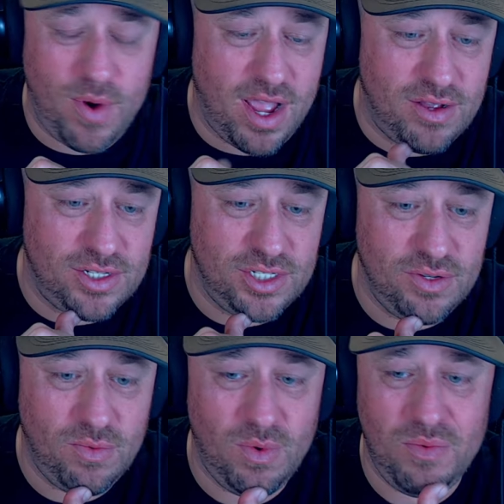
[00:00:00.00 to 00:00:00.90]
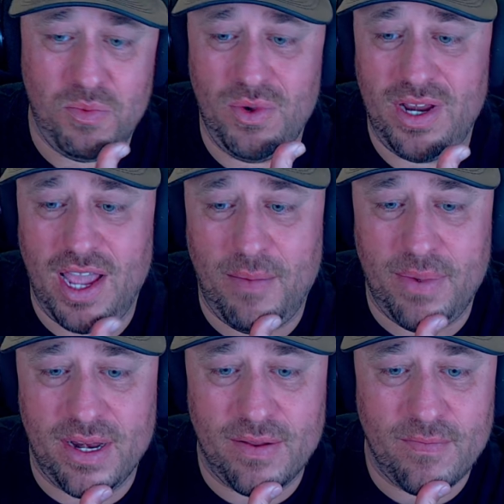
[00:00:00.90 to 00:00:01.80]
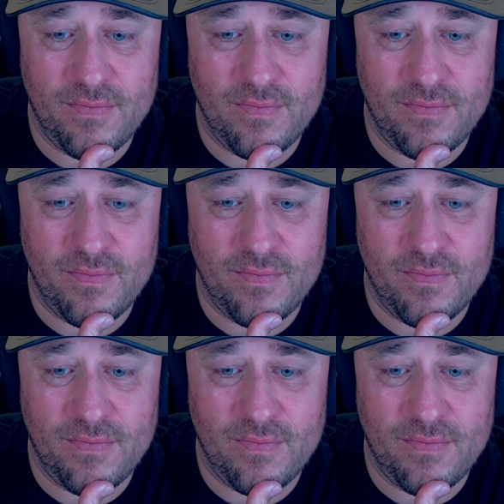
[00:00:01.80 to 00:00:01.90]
around you. What would happen?